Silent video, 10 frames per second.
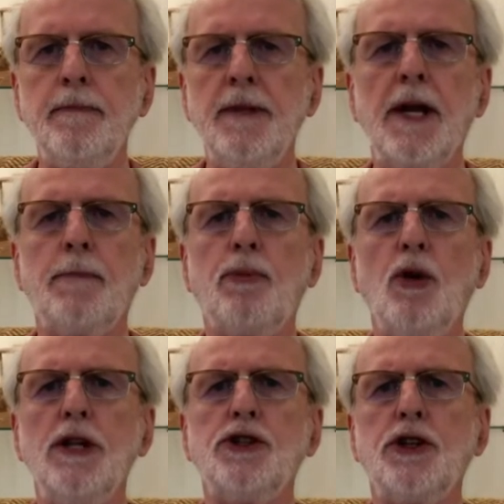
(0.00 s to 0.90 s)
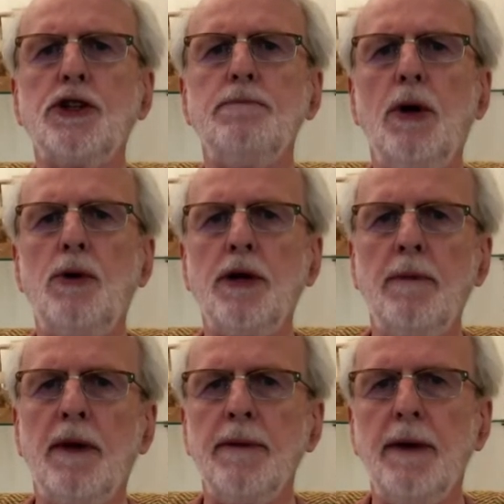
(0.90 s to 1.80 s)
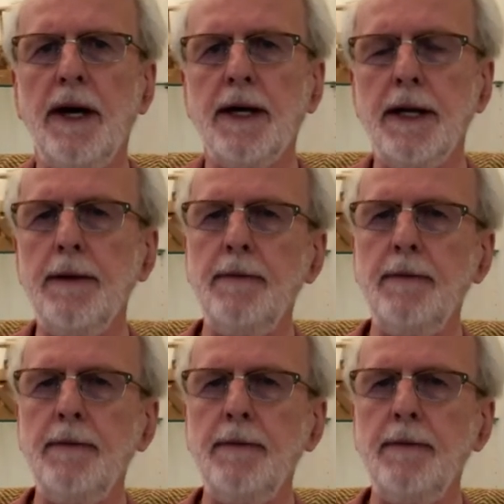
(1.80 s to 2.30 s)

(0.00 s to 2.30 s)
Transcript: Not a prejudice bone in my body.